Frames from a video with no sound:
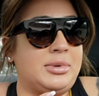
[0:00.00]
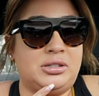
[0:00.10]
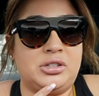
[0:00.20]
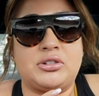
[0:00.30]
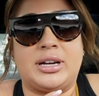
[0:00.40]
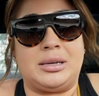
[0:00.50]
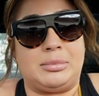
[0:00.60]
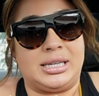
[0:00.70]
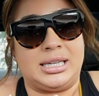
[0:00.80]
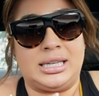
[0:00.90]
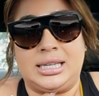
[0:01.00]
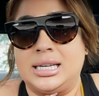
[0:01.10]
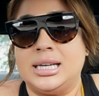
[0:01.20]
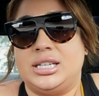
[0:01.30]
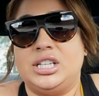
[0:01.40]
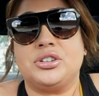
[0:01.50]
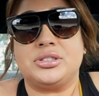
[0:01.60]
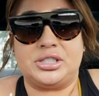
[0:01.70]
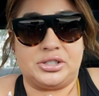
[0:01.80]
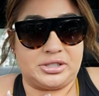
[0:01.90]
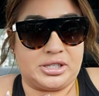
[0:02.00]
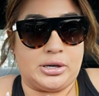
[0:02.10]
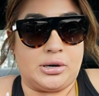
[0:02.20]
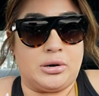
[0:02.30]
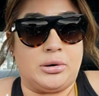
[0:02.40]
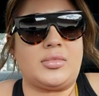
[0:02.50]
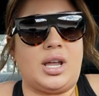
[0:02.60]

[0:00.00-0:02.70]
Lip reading: He used to train me years and years ago.